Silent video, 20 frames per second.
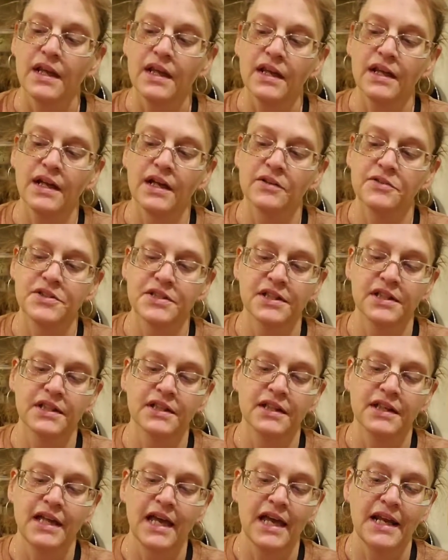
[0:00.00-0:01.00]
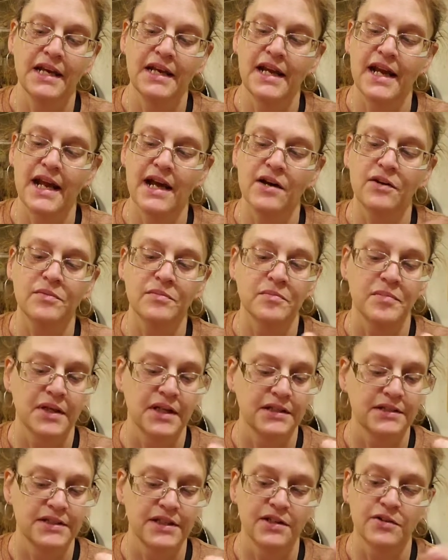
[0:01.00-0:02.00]
you know, to get it out.
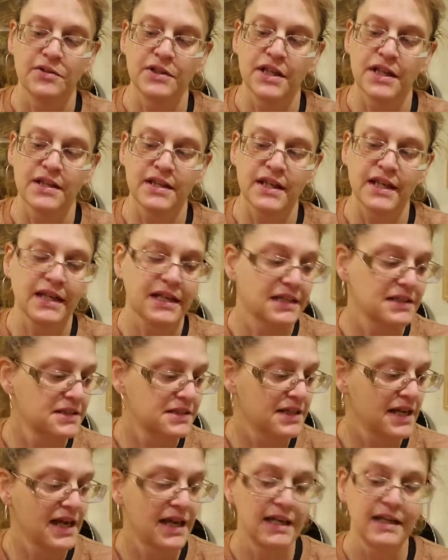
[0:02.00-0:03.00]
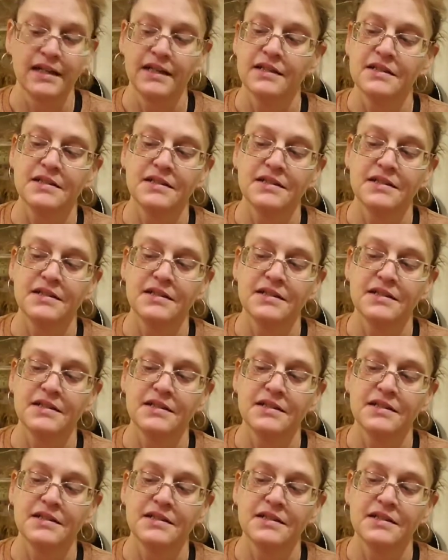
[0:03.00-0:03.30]
But the only thing is that